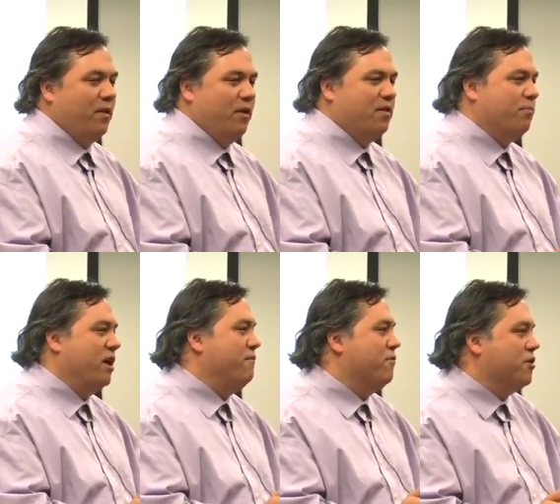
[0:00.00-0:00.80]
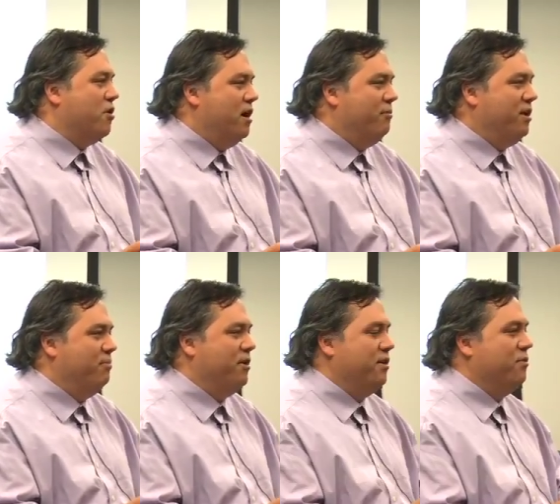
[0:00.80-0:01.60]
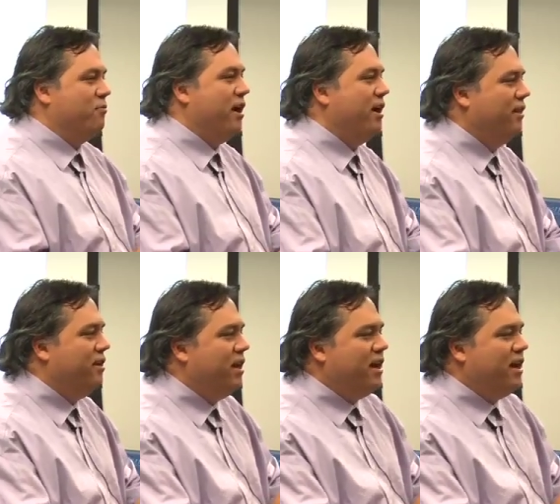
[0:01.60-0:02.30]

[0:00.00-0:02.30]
it's played for comedy, but in reality,